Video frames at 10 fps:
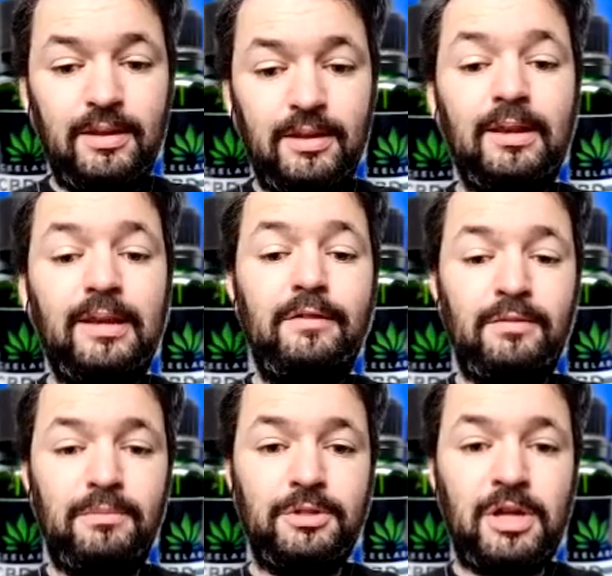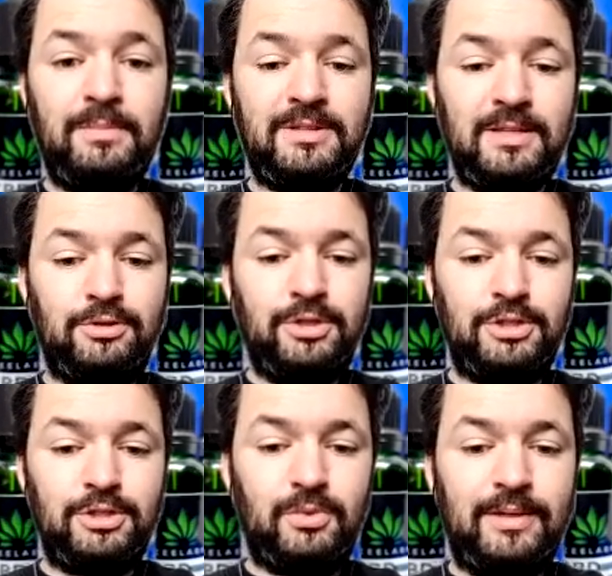leaving my job as
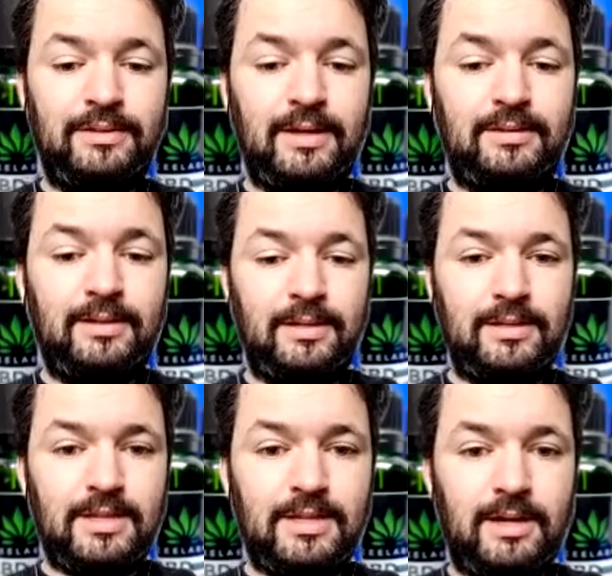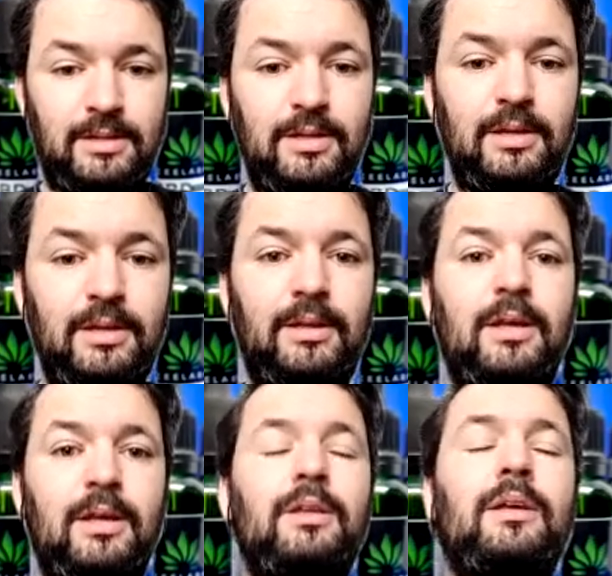electrician in 2018 and starting
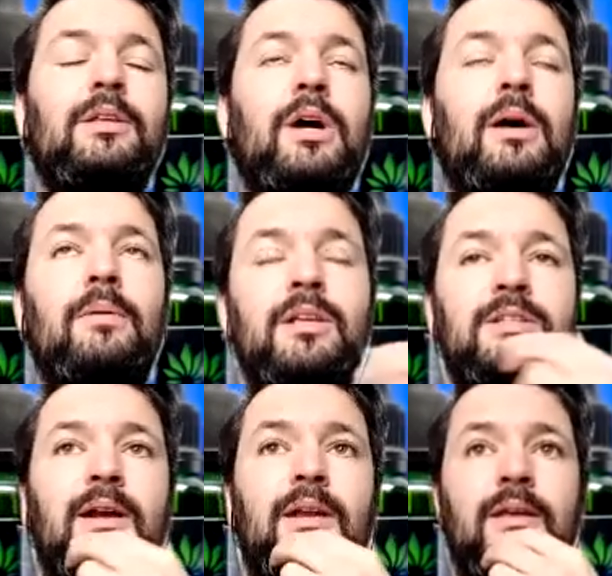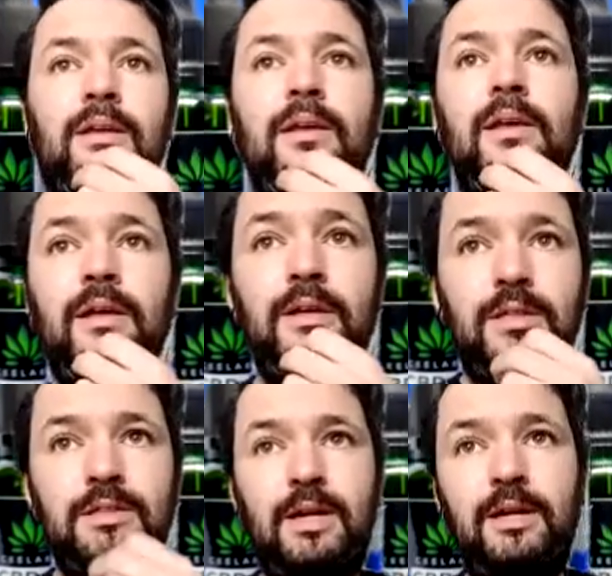a job, starting
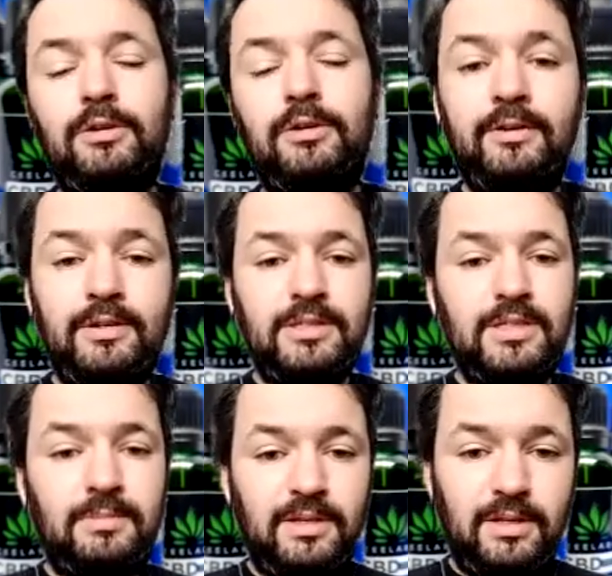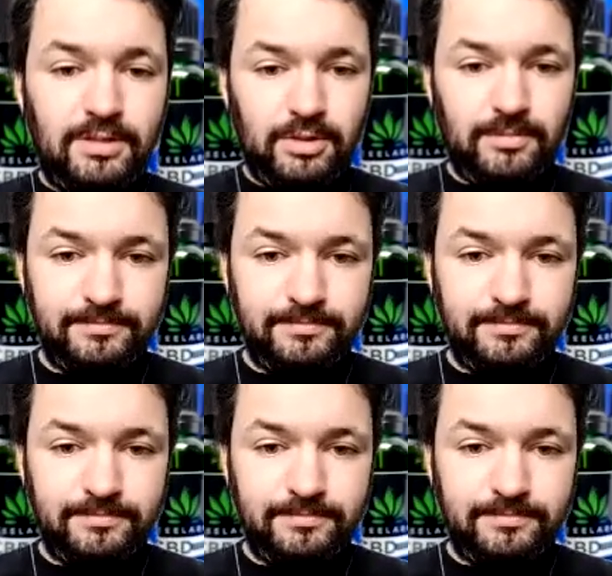a career in the CBD industry.